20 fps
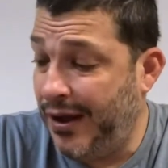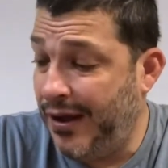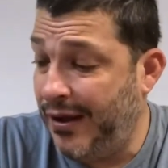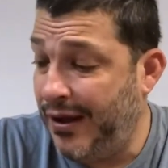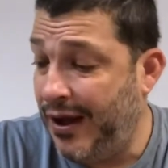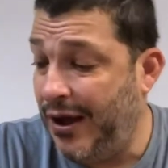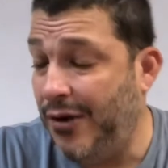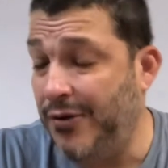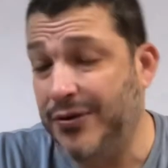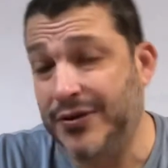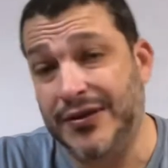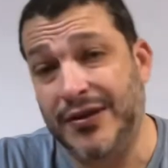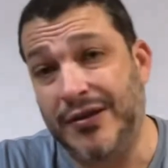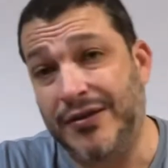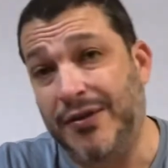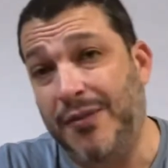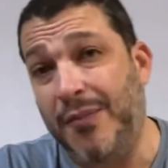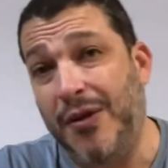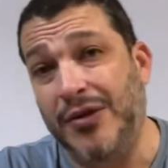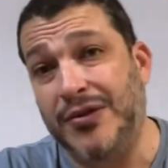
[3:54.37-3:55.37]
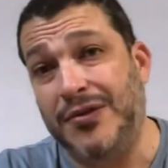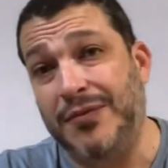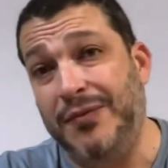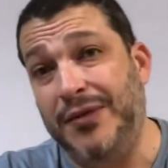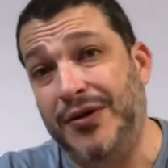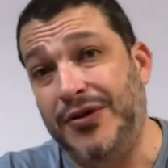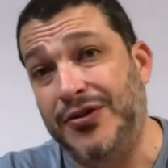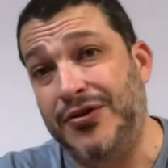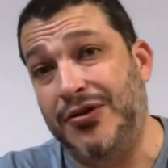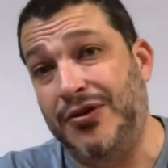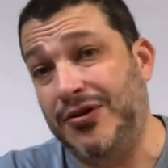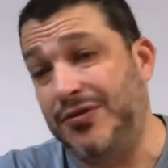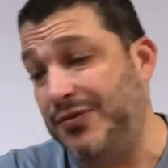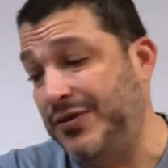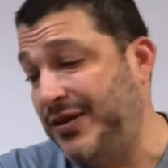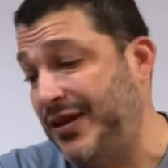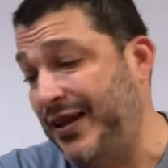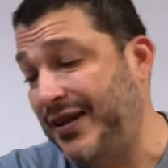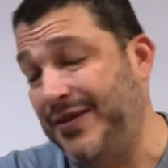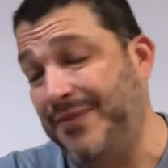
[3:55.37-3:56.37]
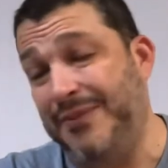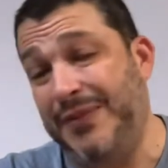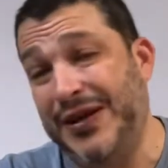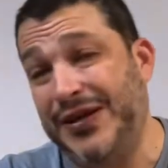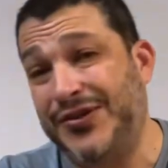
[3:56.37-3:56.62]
I always thought the Malt-O-Meal churros was like the best